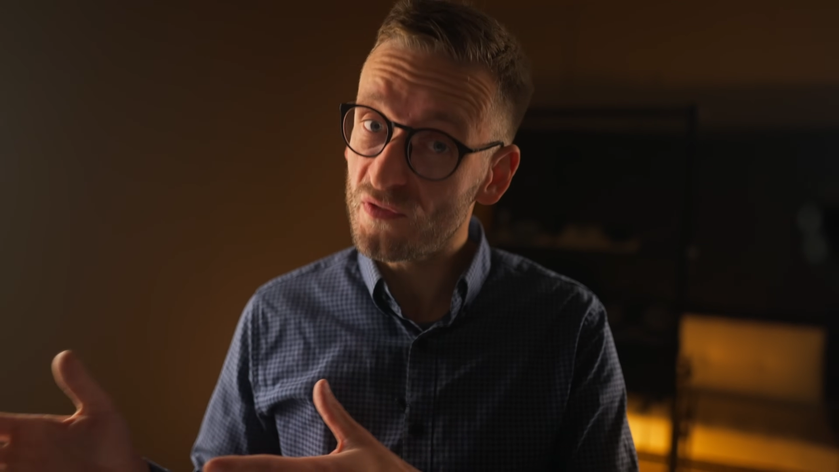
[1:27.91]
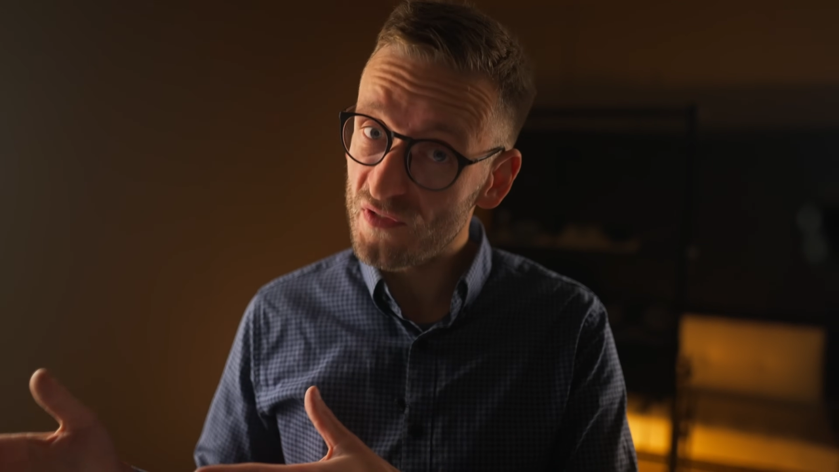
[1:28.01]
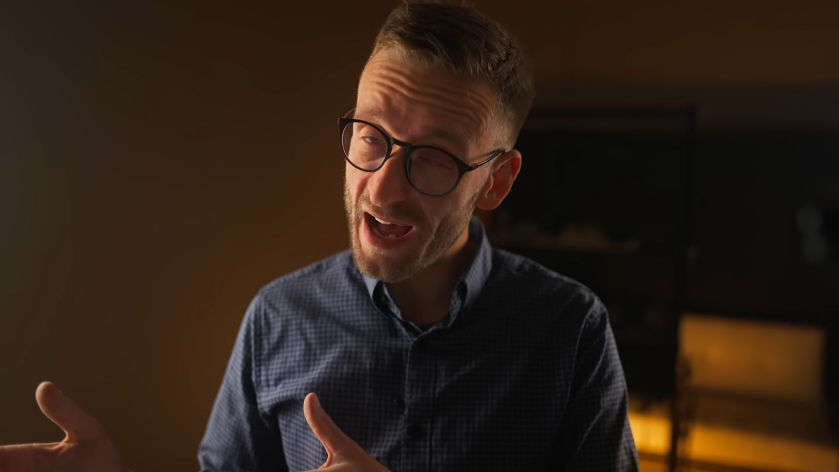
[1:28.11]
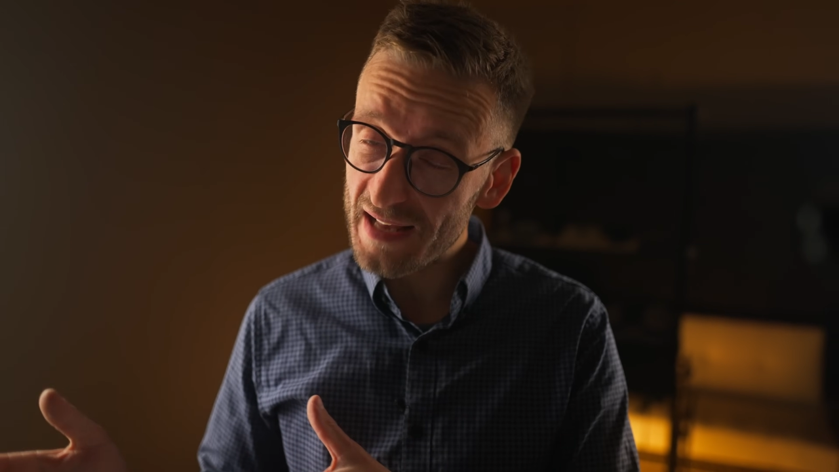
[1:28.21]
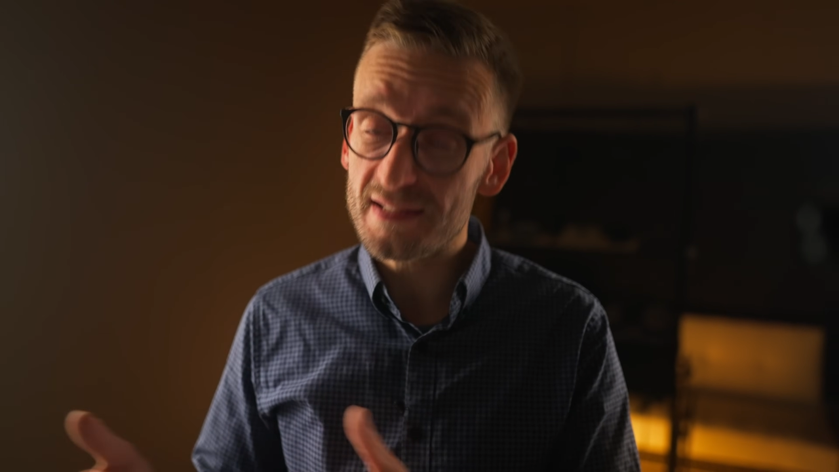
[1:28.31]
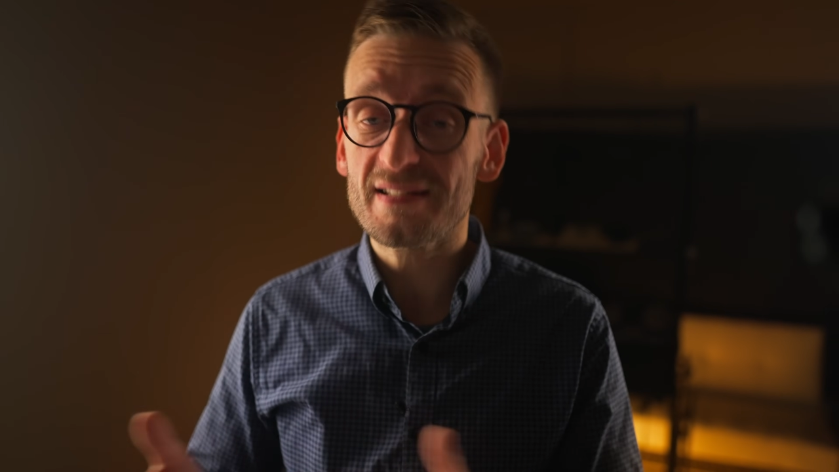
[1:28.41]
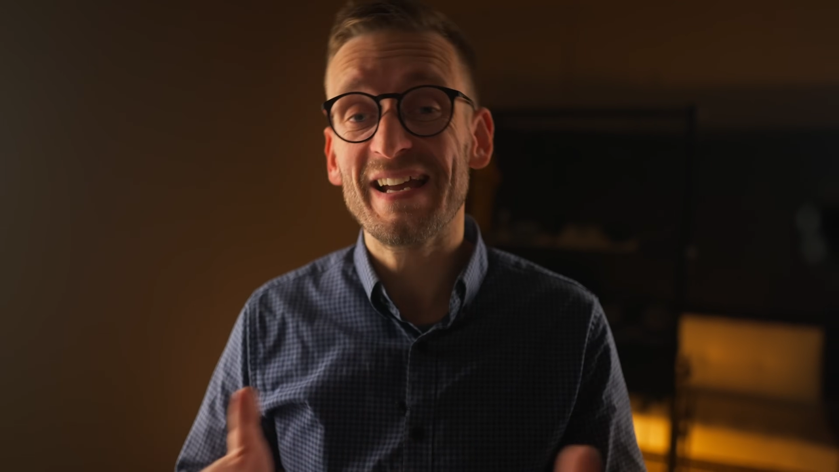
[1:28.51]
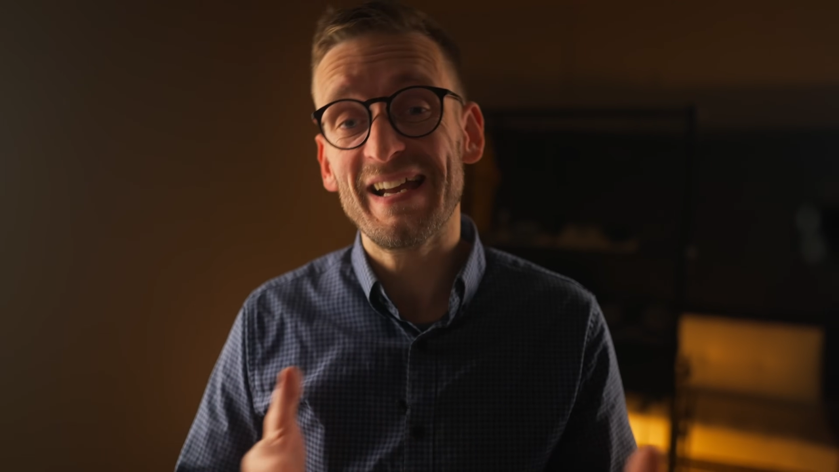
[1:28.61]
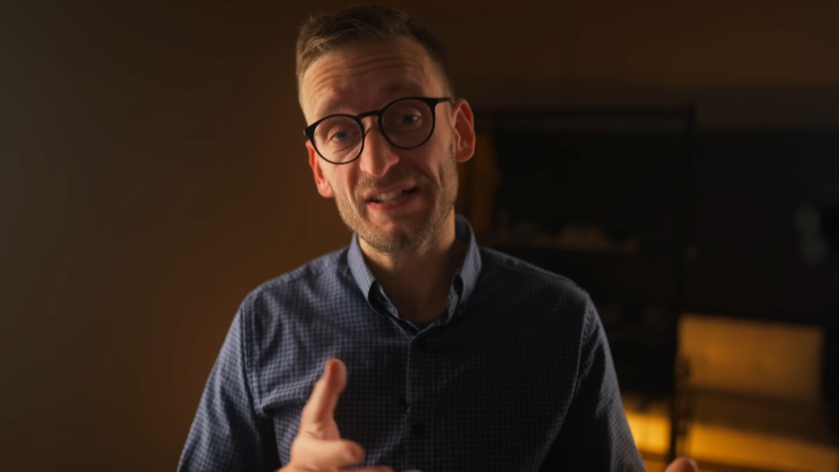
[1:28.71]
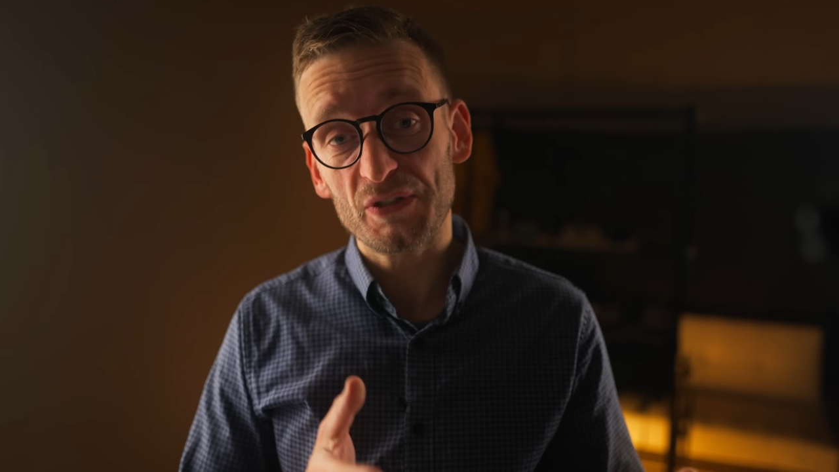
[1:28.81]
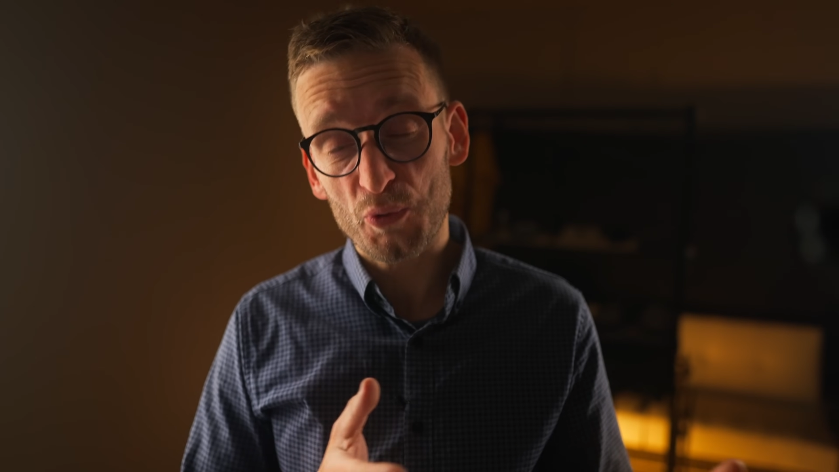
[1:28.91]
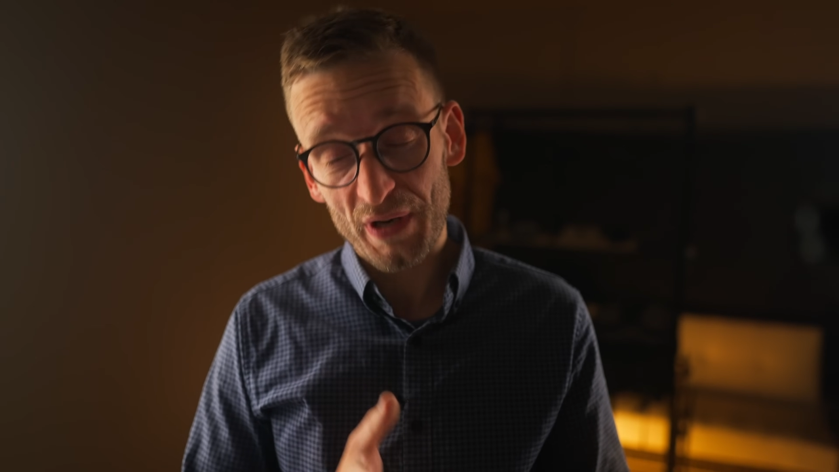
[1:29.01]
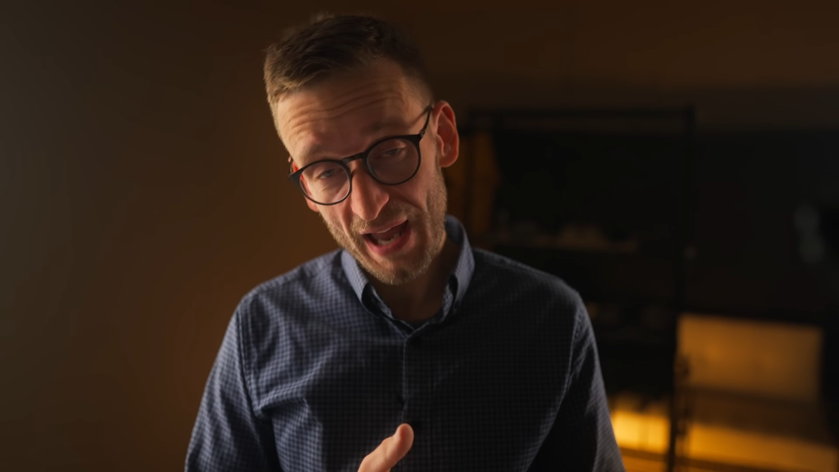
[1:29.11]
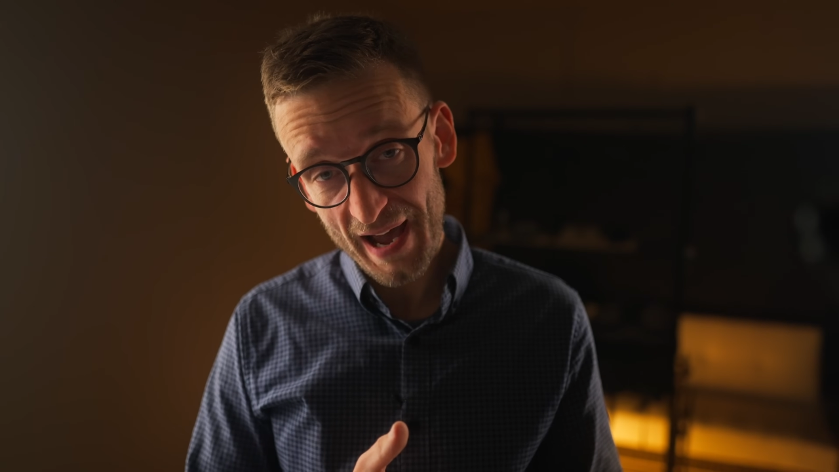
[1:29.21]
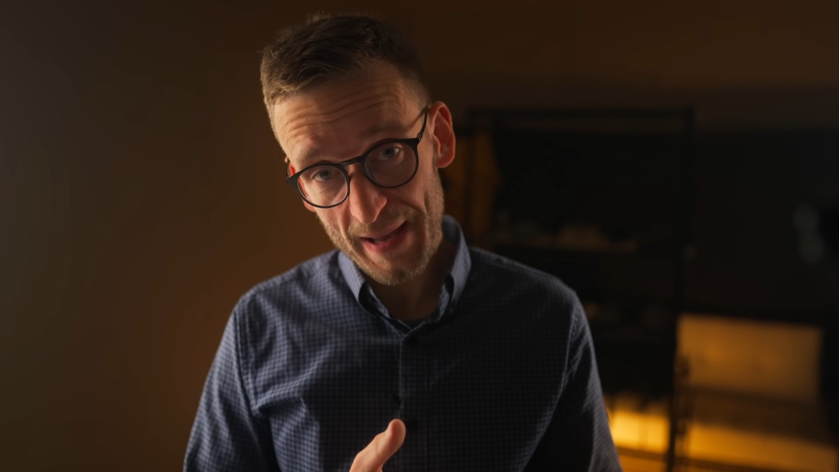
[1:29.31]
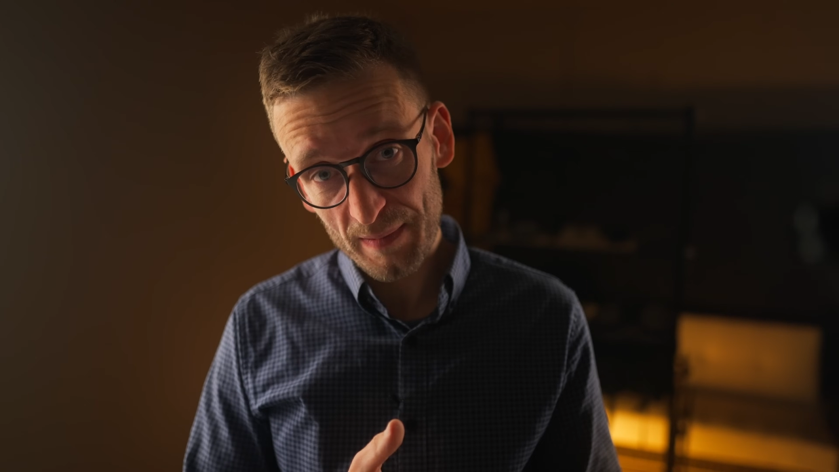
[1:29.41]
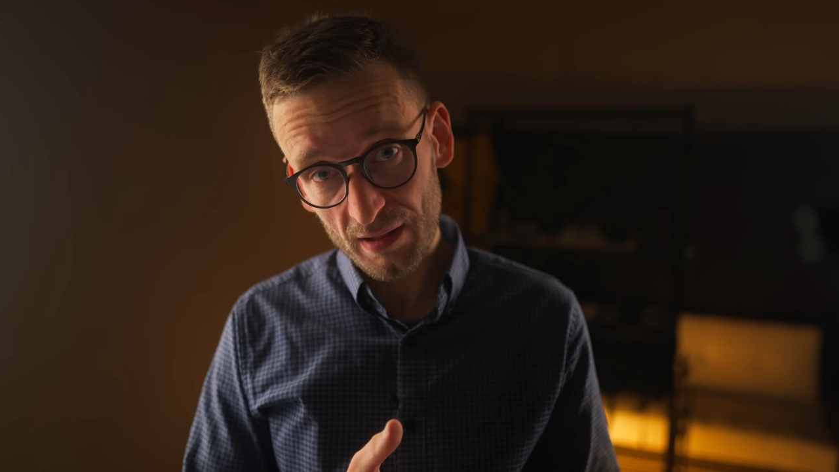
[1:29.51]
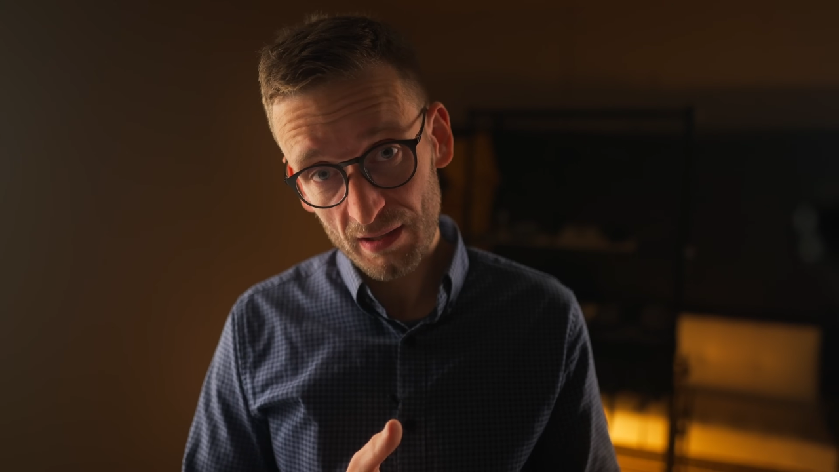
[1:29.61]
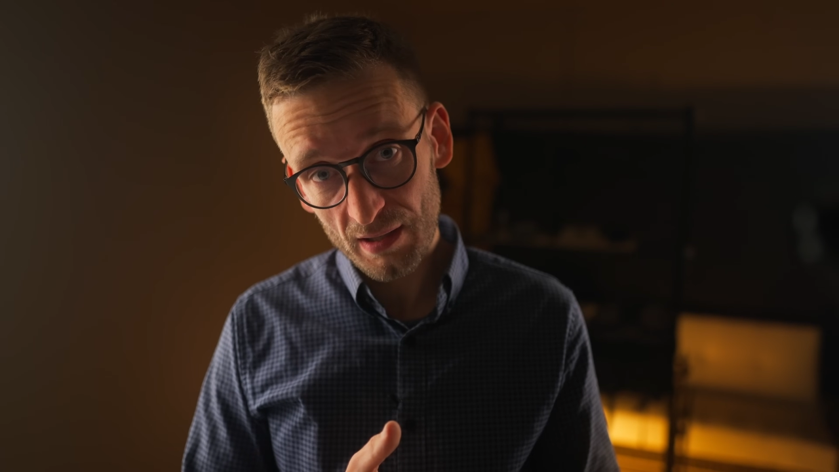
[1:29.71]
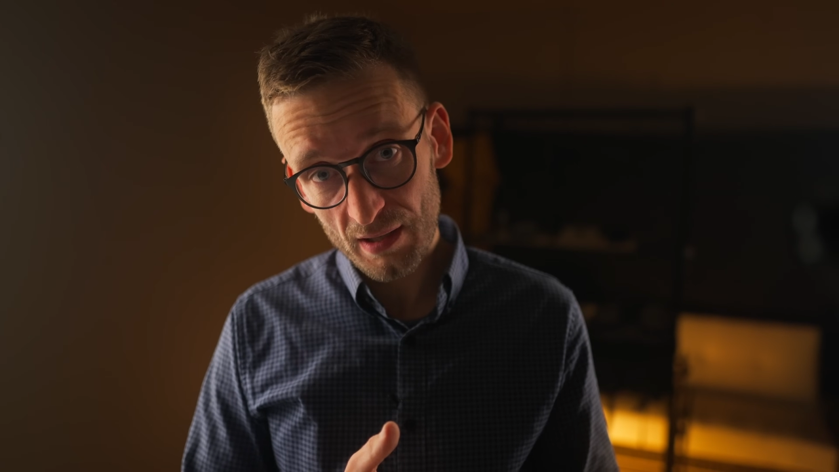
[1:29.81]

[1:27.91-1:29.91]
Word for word: fast and reliable.